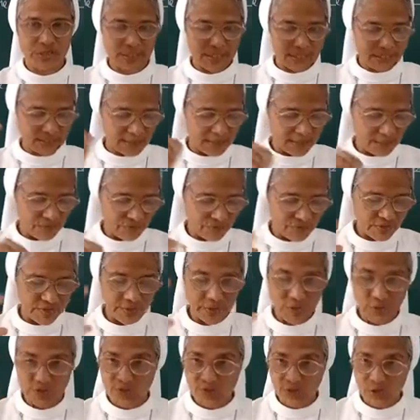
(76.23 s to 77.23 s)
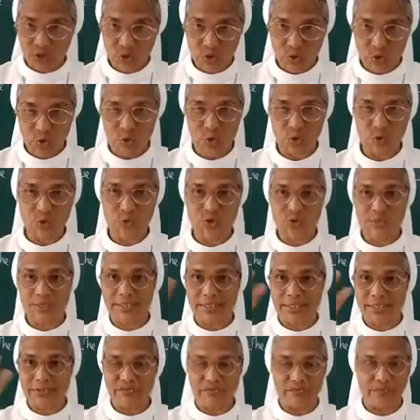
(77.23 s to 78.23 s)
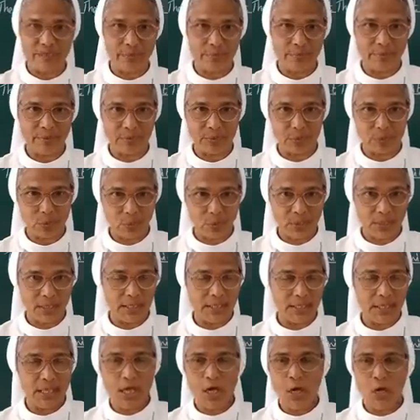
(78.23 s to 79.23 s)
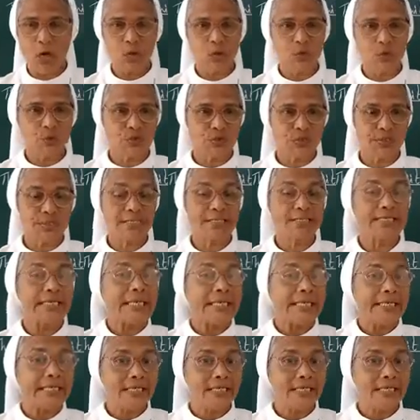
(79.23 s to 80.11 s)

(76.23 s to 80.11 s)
and a different one cross and different with Durga, all those things.